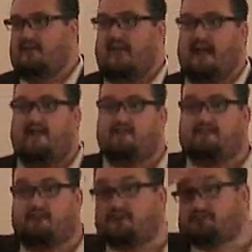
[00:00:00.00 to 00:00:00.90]
They
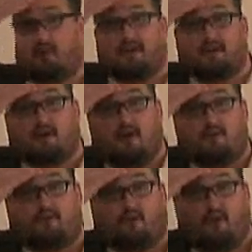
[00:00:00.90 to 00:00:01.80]
had the verse right here
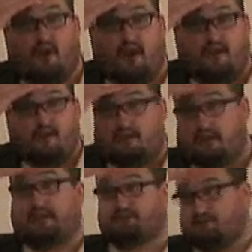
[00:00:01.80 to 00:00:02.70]
on their forehead,
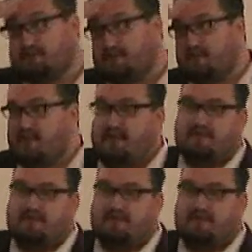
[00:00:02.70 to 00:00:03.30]
literally.